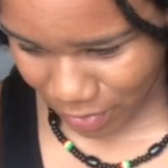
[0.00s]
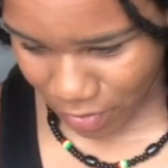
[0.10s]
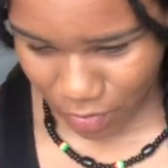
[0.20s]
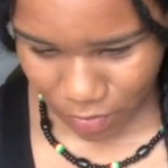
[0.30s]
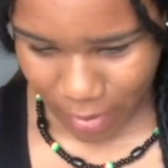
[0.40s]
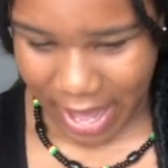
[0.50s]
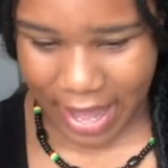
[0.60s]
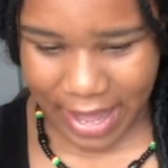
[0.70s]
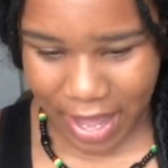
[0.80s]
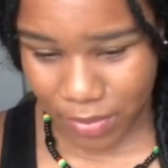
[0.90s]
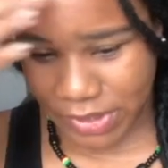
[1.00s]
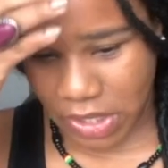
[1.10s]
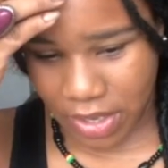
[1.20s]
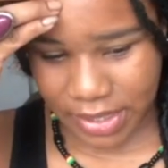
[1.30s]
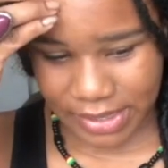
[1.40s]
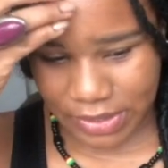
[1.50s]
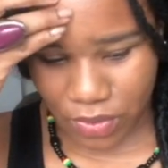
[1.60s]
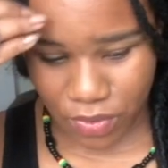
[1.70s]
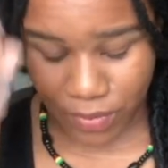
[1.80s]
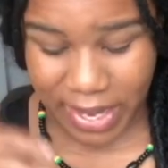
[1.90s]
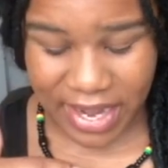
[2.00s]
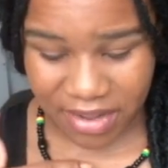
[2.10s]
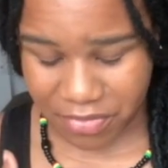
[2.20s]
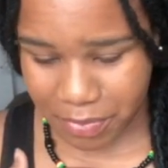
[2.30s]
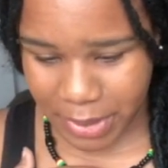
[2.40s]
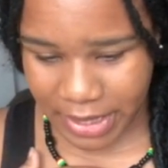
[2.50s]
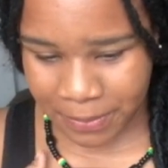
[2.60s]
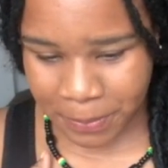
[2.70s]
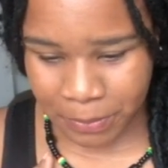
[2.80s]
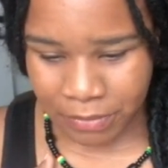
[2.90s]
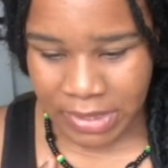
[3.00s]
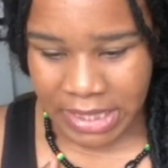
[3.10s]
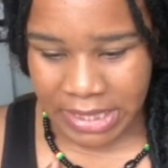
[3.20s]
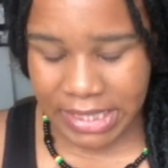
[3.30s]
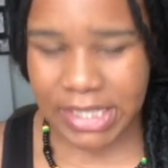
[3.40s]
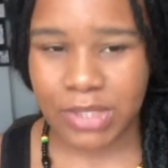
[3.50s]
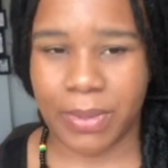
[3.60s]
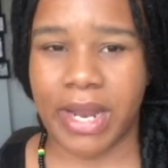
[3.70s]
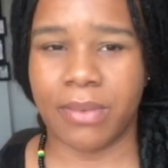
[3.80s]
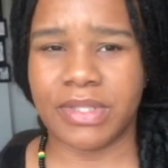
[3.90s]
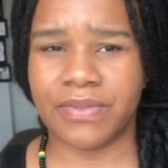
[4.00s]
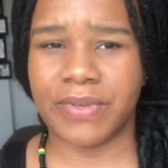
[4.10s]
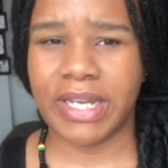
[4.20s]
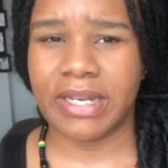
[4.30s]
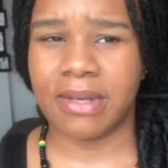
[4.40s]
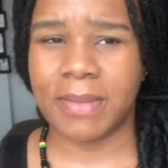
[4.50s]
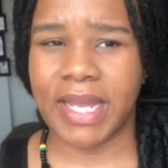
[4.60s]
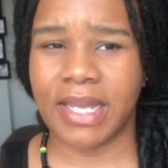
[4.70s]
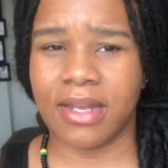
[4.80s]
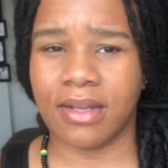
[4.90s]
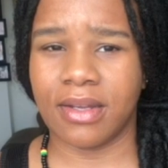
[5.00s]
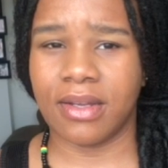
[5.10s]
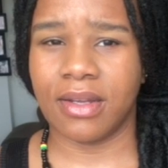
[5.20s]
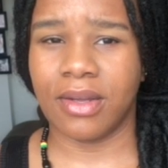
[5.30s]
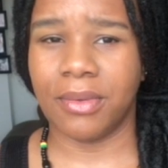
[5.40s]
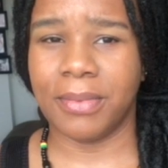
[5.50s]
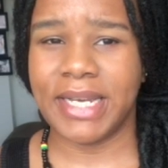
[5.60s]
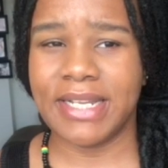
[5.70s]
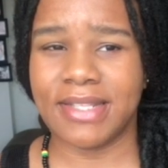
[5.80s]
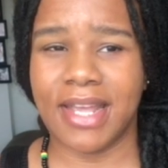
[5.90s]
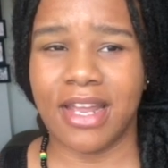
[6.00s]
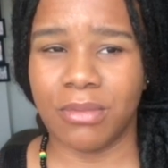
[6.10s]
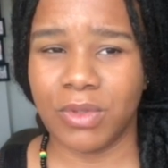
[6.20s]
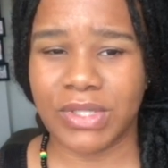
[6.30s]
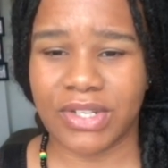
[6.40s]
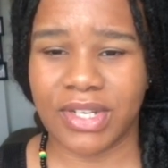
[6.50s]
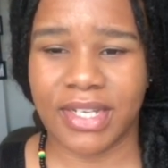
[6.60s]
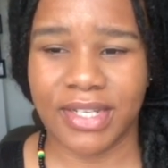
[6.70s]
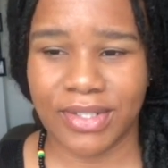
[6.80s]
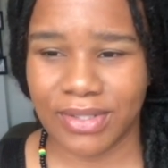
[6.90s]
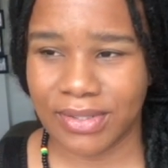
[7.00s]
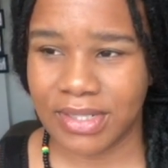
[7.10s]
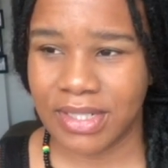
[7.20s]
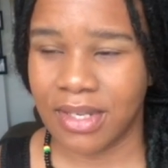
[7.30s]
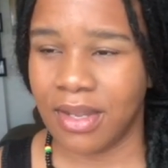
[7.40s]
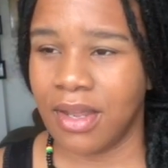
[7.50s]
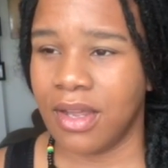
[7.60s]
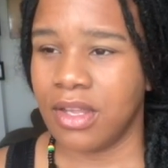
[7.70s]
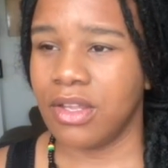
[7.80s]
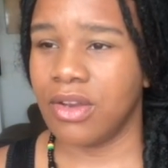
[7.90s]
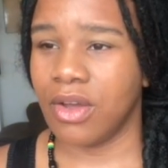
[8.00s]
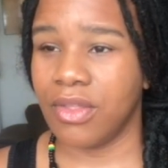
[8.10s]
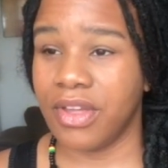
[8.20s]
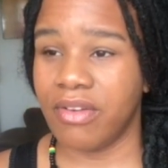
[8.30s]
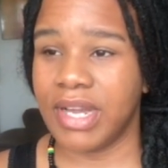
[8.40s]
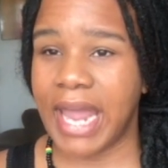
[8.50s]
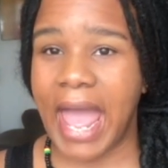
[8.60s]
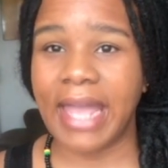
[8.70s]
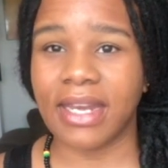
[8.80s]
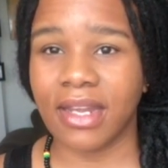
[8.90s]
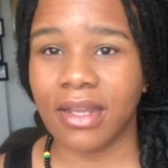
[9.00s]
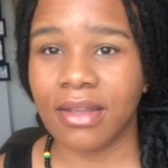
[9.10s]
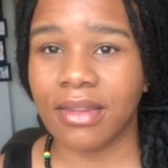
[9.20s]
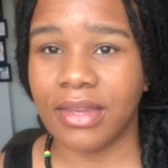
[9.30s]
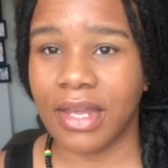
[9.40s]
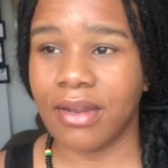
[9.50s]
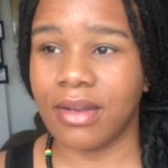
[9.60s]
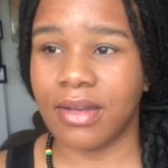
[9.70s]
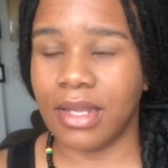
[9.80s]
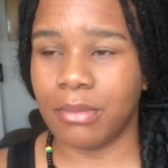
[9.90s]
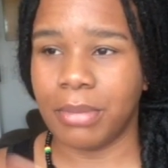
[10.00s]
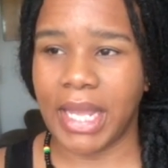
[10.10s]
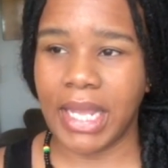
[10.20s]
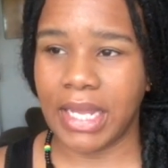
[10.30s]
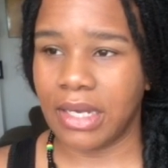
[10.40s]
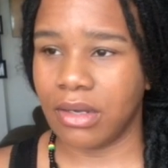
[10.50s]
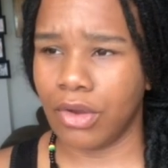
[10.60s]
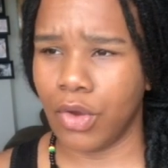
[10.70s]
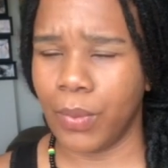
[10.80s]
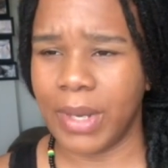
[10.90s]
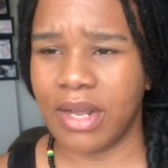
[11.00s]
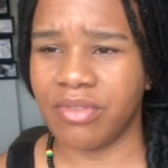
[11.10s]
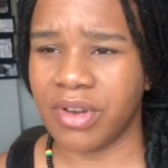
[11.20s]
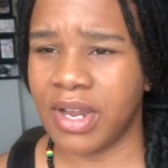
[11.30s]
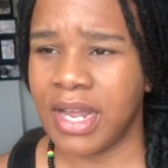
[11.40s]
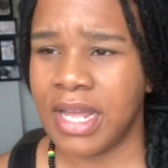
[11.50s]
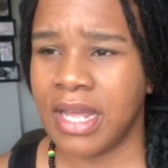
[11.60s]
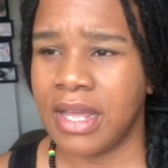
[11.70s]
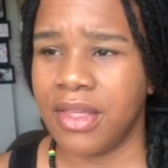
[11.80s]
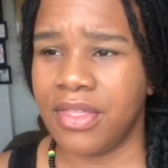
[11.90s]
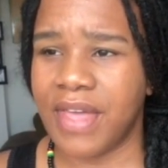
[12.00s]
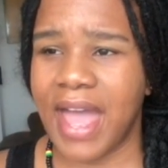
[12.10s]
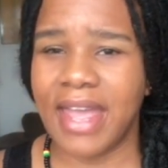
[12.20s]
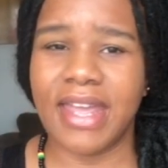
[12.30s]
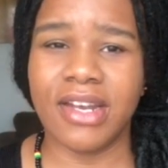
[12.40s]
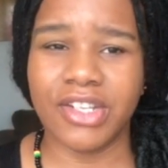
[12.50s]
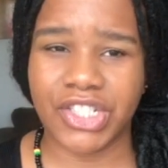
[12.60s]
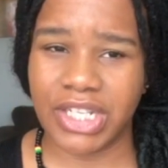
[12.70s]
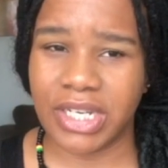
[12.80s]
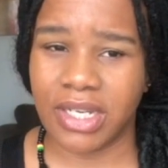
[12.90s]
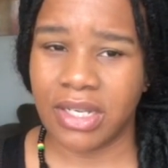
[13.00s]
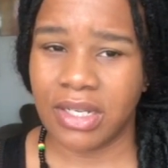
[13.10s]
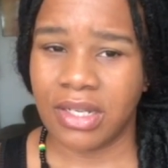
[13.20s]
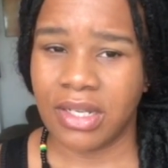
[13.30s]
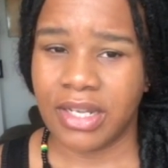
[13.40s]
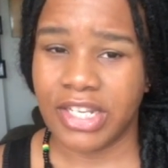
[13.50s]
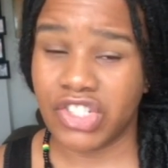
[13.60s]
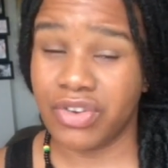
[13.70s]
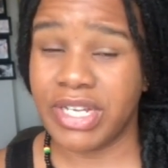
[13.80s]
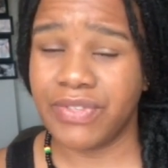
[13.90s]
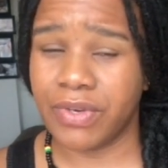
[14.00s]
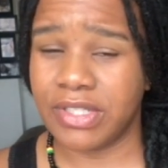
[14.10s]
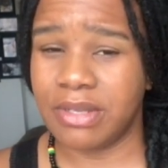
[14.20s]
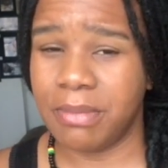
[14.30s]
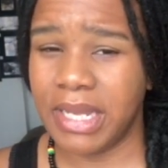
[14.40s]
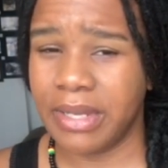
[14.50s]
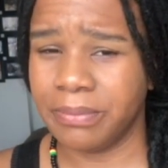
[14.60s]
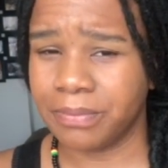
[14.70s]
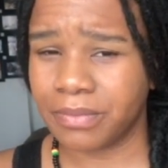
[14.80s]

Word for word: why I was on this whole wave, but this is what I was feeling. I'm like, when these animals are killed, you know, they're in agony, they're in pain or whatever. That energy is transferred to me